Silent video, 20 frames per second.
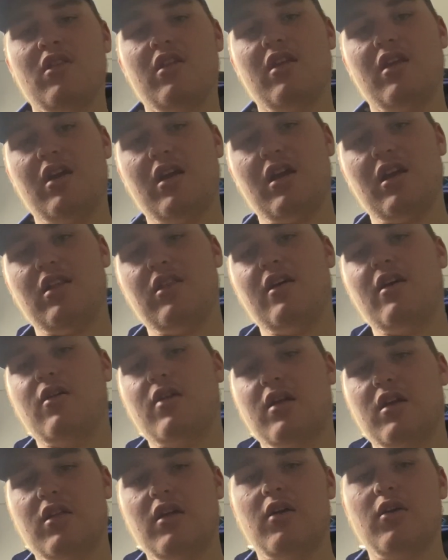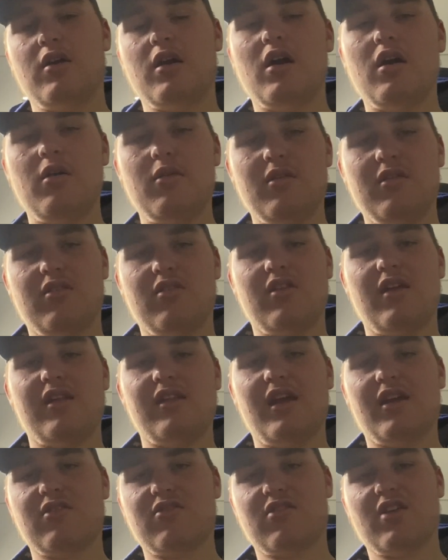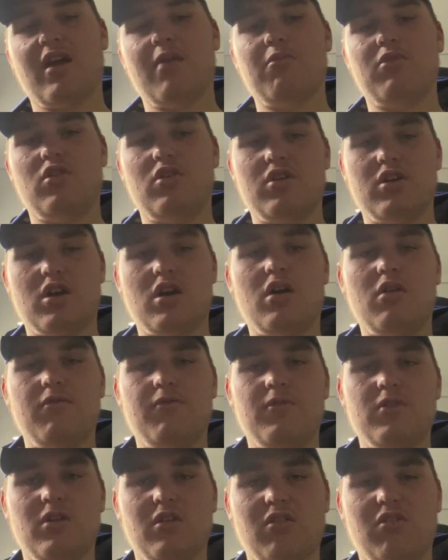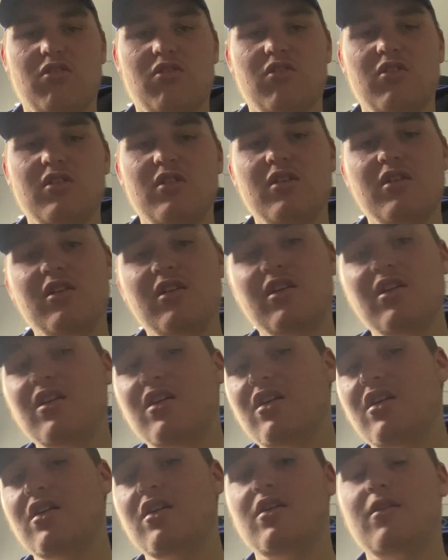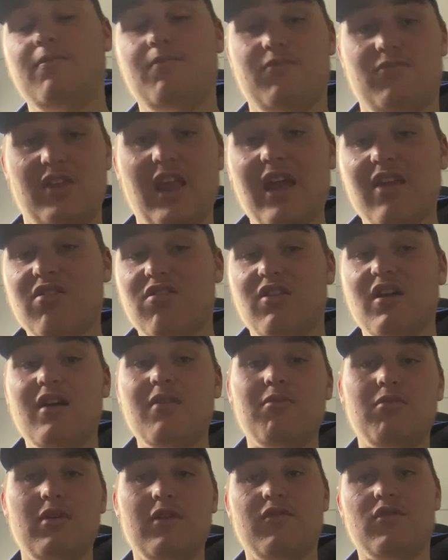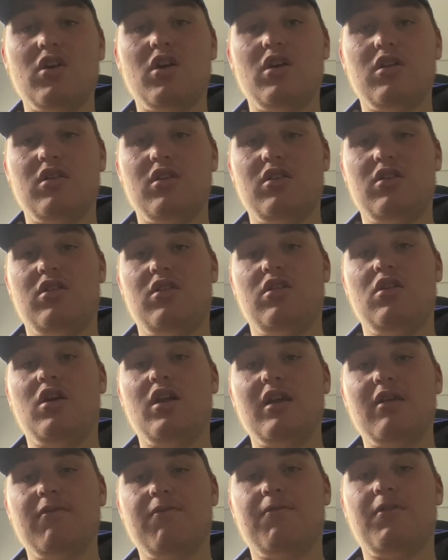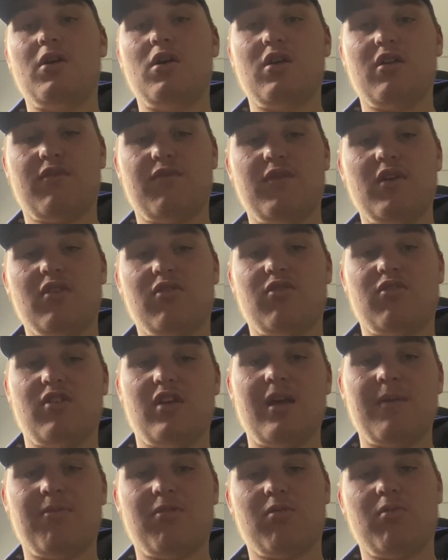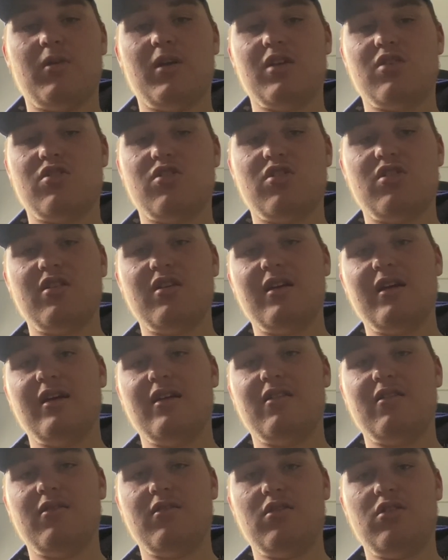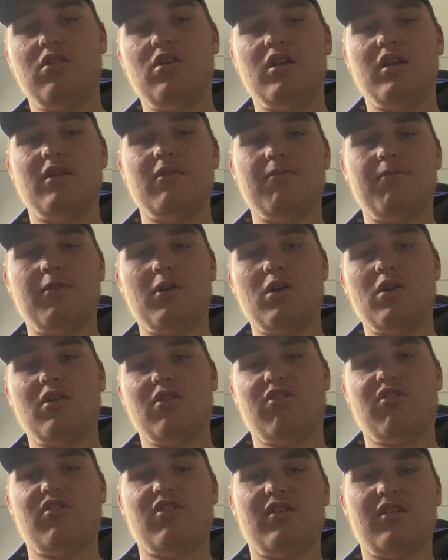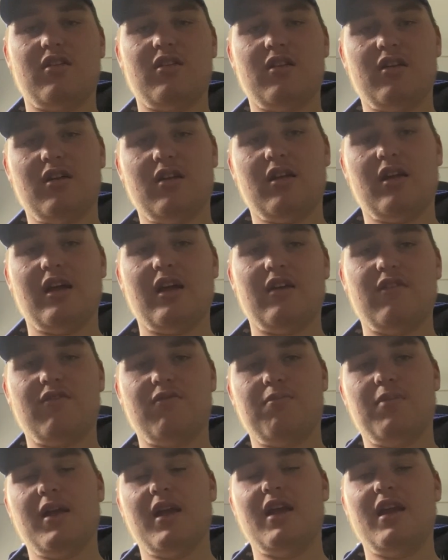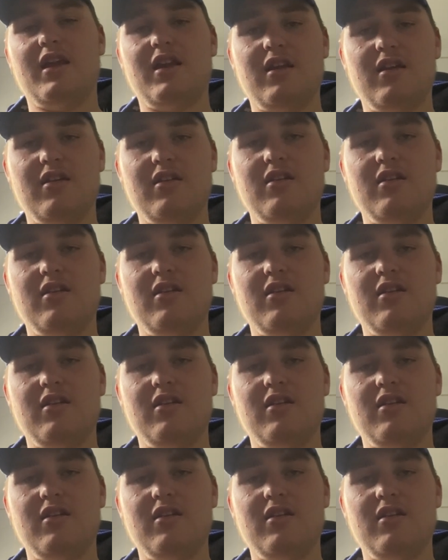and they'll go into their next game with a lot of confidence. Next up, we've got Nottingham Forest versus Ipswich. Nottingham Forest have been